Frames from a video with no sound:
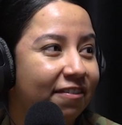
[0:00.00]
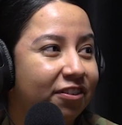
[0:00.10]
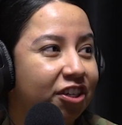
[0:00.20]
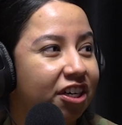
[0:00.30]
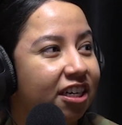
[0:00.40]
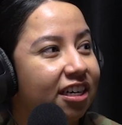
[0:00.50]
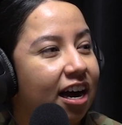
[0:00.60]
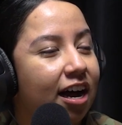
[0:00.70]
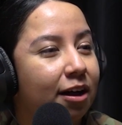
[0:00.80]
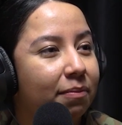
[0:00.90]
after
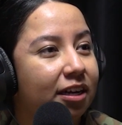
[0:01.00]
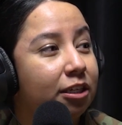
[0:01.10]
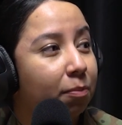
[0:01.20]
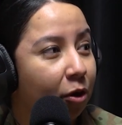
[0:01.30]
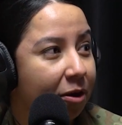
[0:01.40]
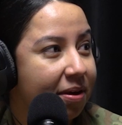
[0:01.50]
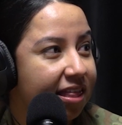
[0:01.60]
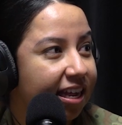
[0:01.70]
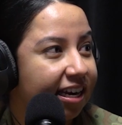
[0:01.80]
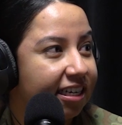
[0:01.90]
a
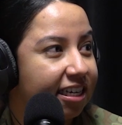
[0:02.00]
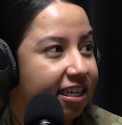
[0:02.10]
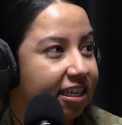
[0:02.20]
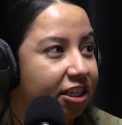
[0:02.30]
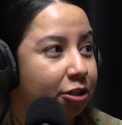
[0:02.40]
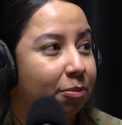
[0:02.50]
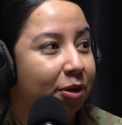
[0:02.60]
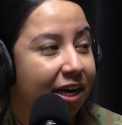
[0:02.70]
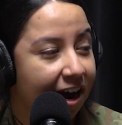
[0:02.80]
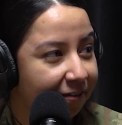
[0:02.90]
deployment that I did in
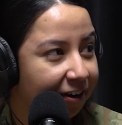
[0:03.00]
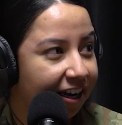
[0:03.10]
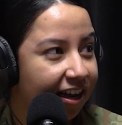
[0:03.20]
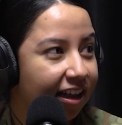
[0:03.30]
Djibouti, Africa.